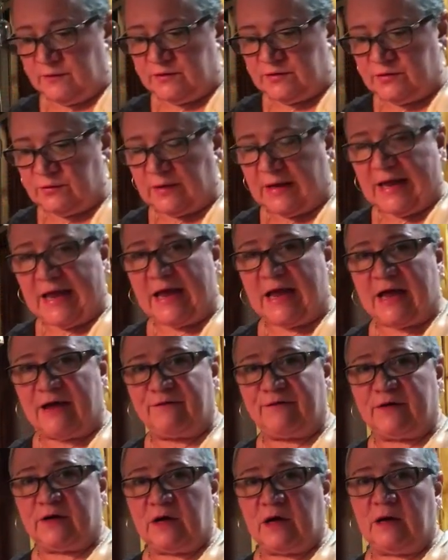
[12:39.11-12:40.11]
to a
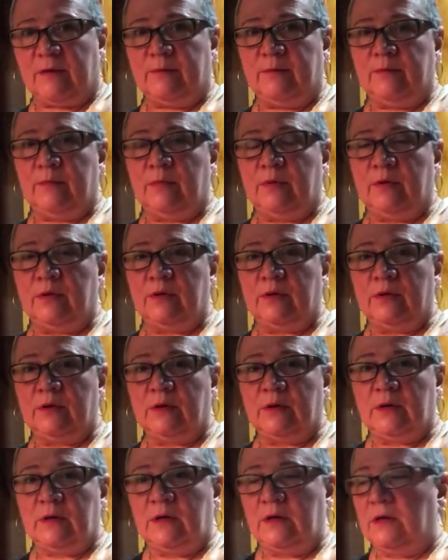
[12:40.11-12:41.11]
half a cup
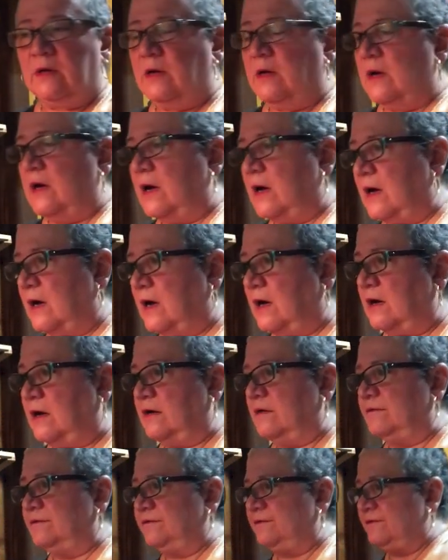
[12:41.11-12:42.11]

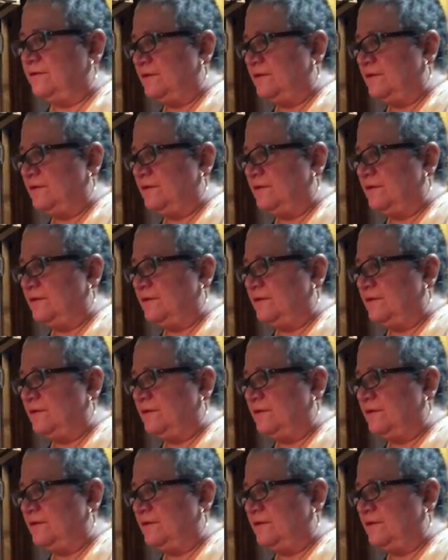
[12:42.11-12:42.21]
of